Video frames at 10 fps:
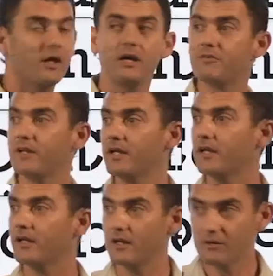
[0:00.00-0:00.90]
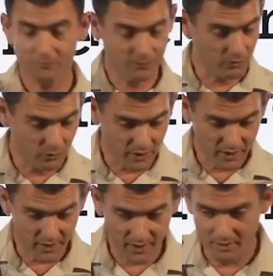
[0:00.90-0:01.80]
Even here,
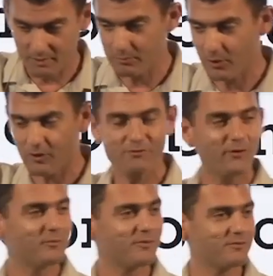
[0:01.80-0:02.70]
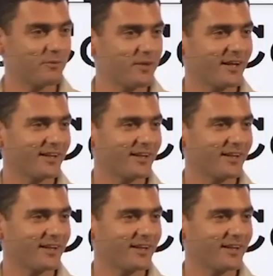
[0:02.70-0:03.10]
few blocks from here,